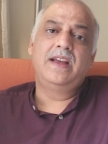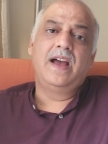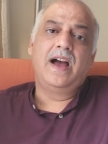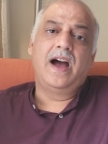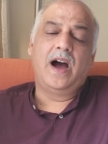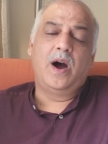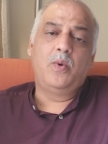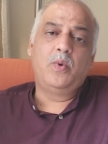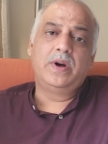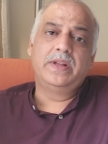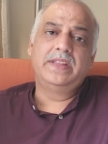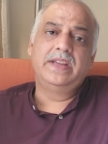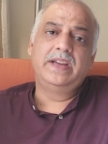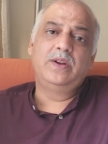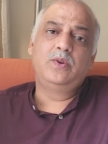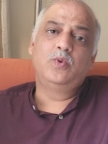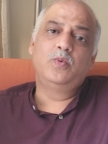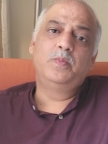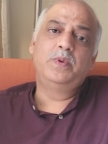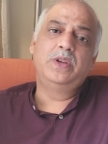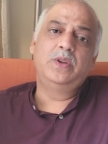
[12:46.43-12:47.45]
How are they
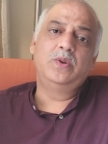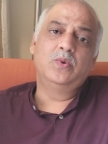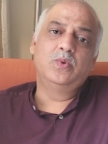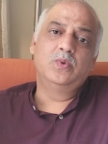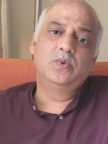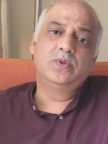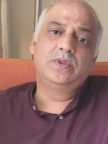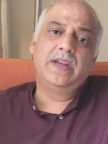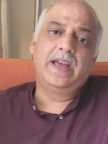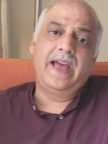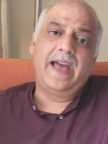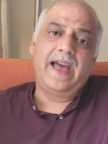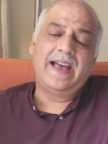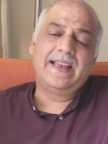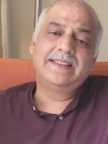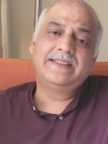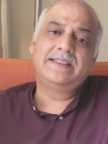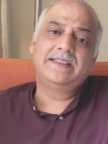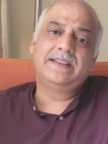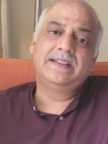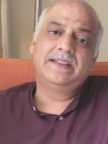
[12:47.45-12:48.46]
to be used
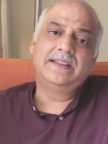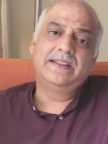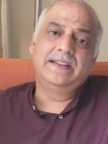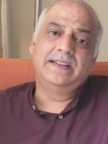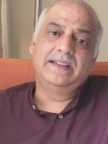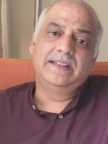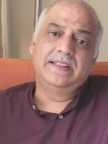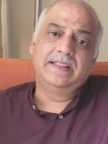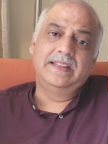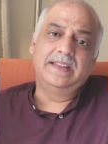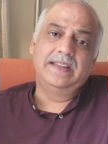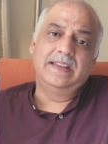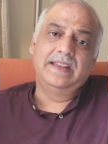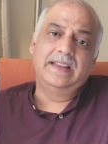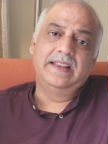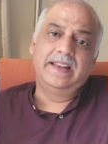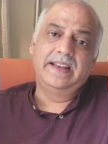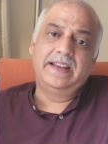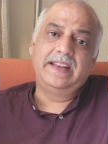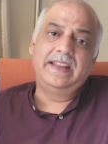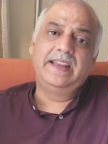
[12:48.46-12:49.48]
as the
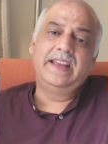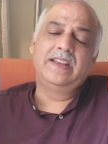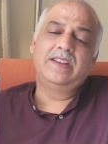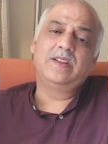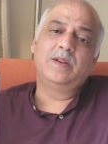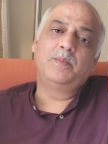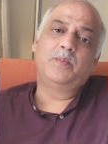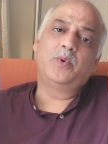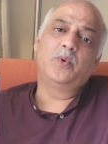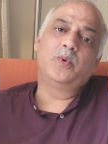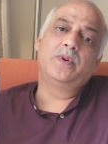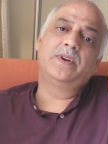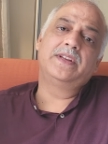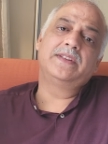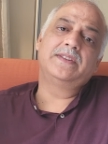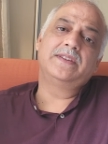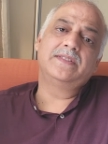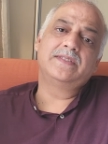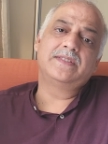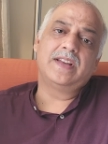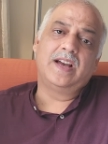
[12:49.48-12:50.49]
litigation
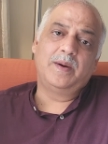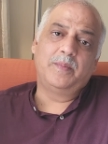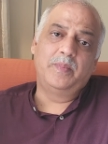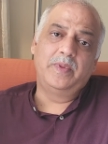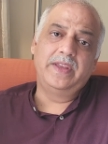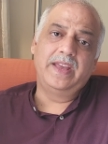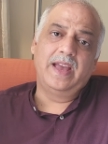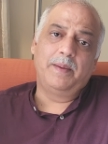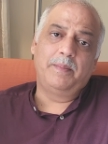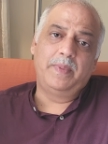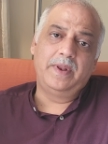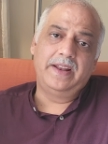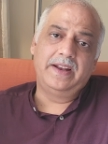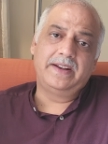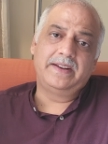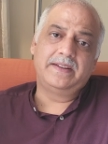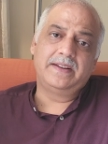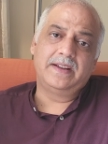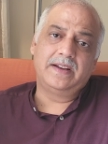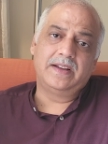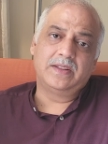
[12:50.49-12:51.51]
progresses up the
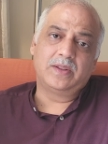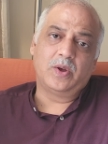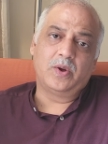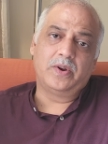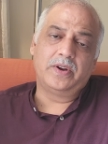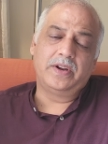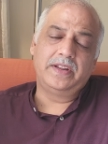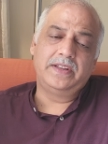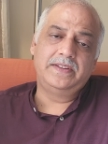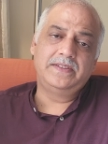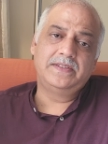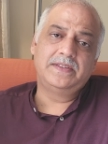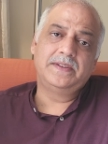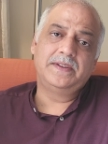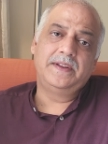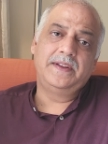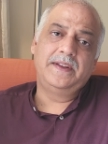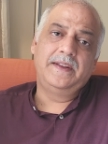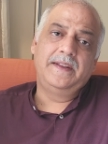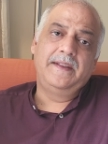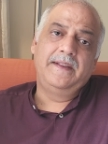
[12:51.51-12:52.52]
appellate authorities?
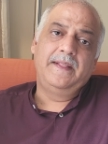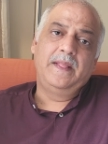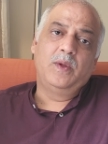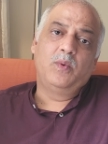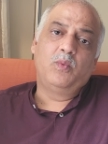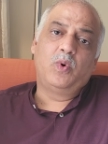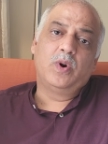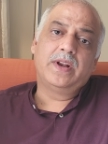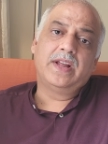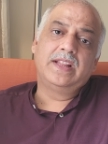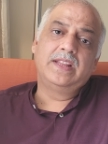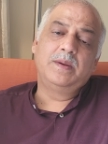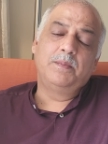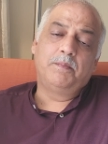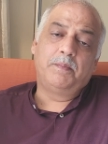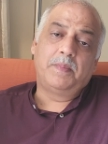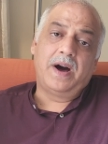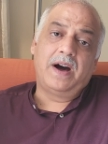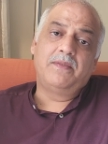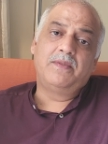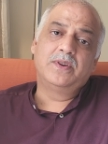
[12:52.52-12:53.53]
What are the
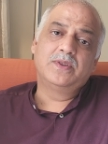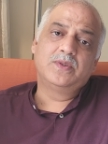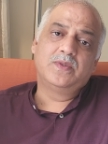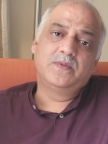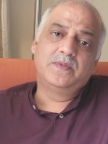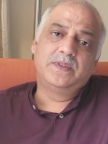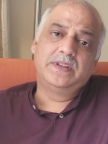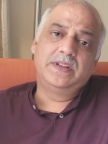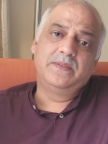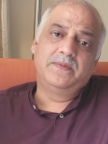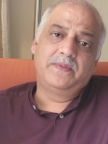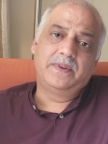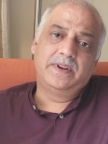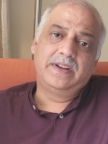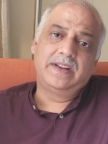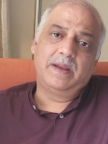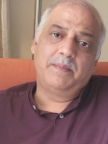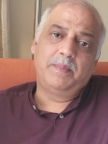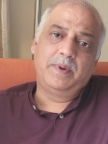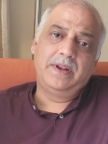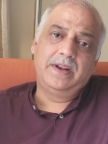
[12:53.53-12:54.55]
powers of the
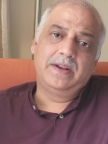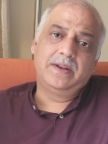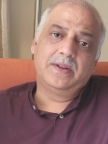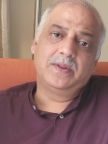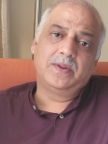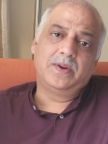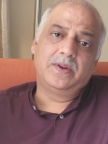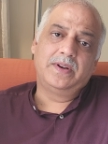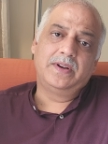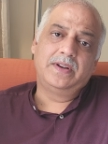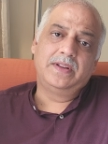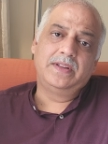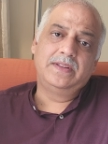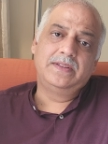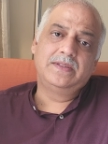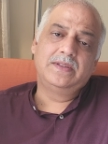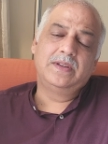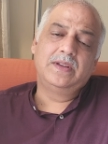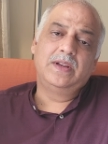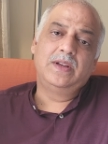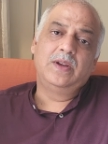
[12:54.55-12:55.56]
different appellate
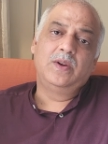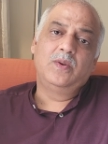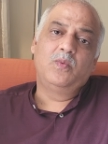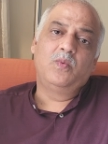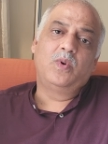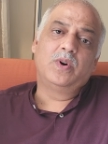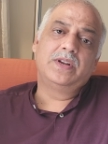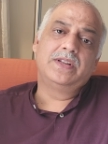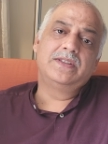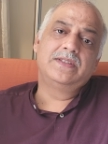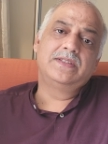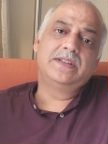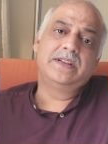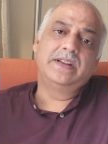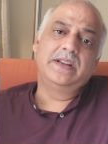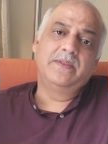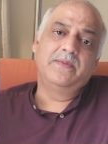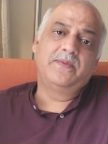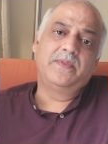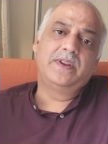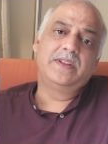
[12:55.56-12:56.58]
authorities? What is the
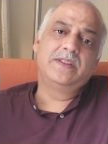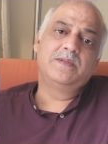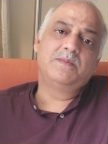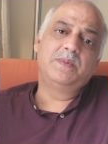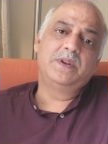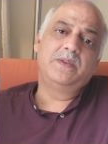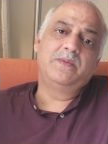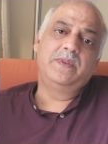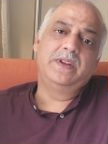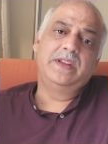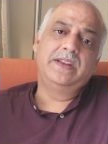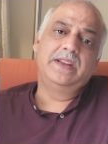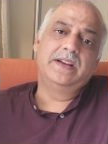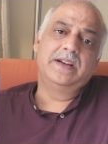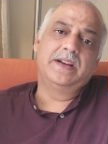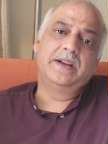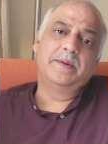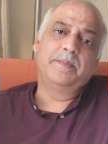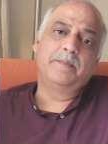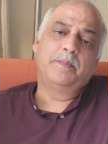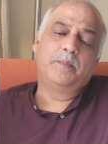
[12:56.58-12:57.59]
difference between
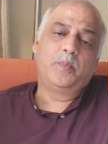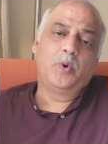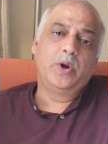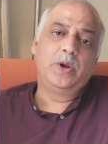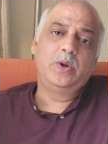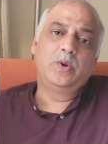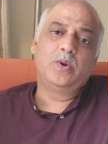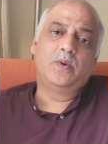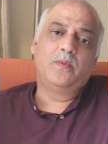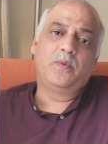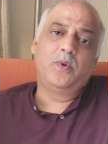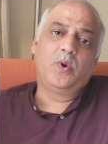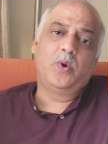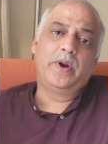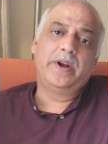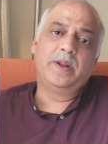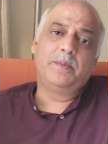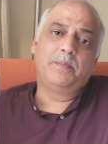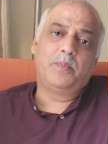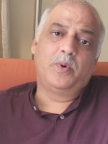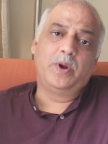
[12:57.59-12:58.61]
a point of law
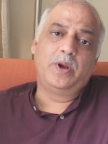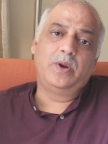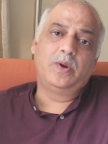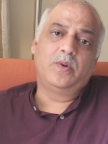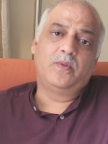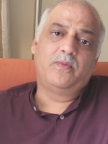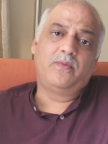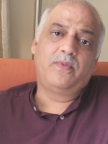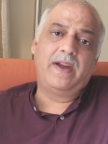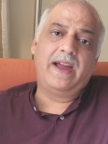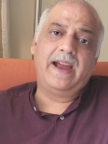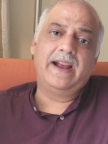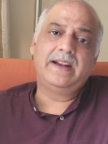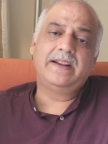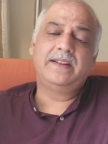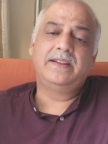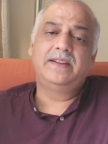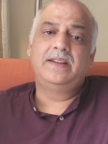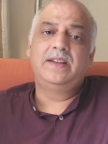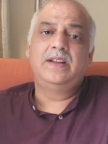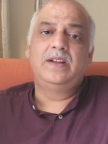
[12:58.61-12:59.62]
and a point of fact?